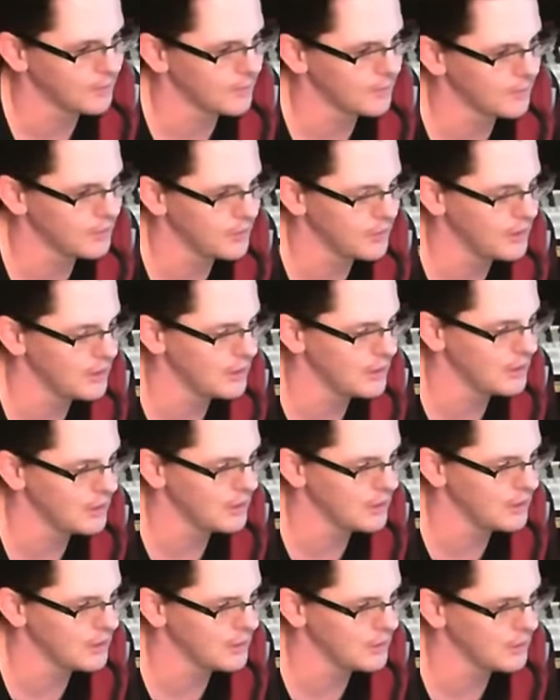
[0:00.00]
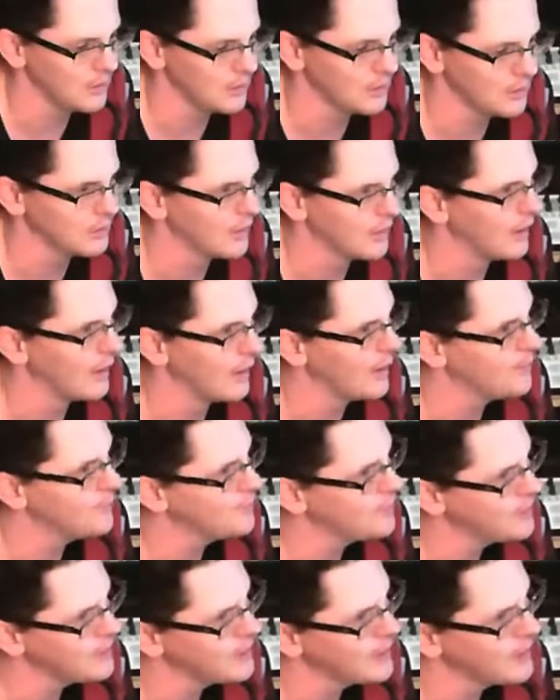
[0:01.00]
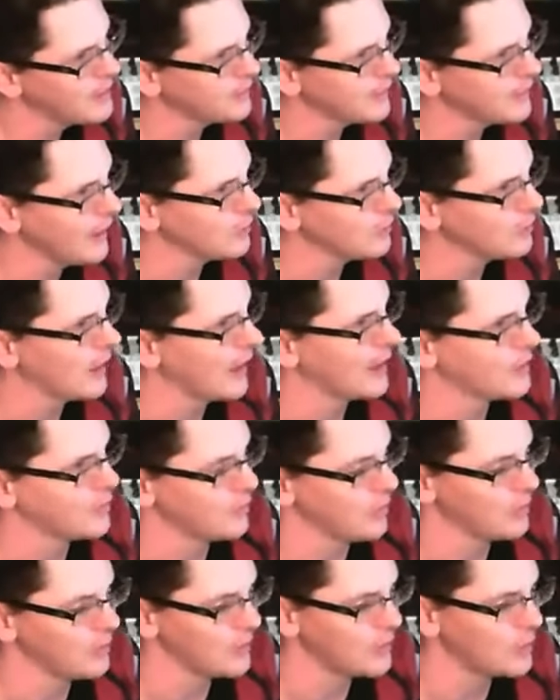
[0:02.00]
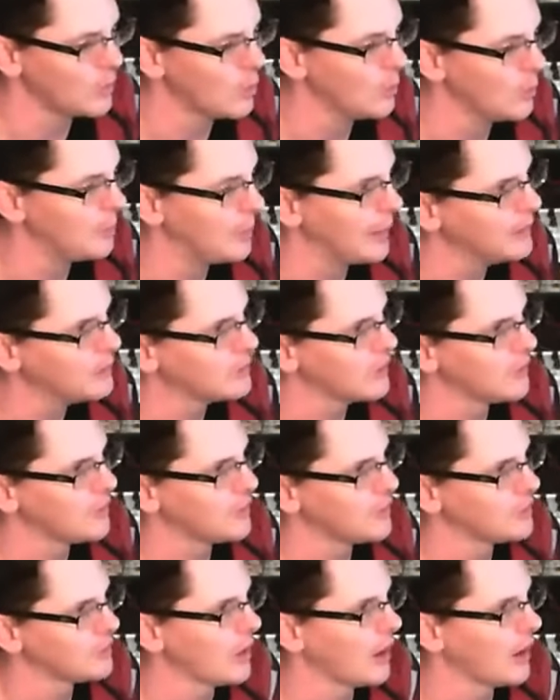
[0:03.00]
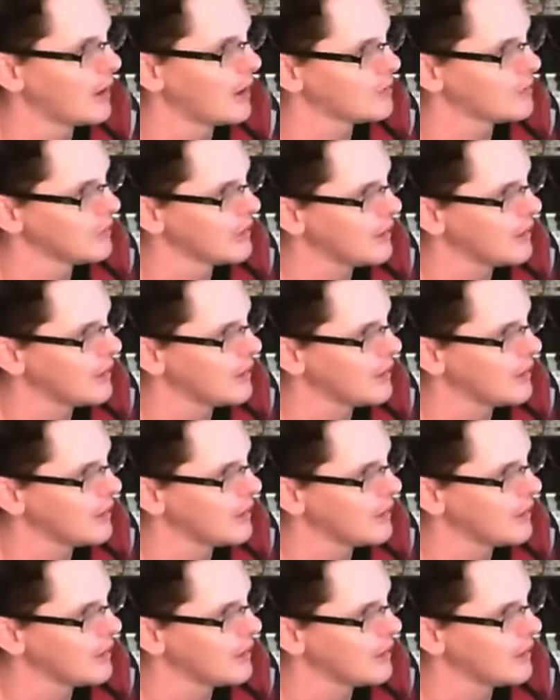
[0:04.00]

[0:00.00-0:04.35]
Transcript: the MV 8000 had a really cool bass synthesizer in it.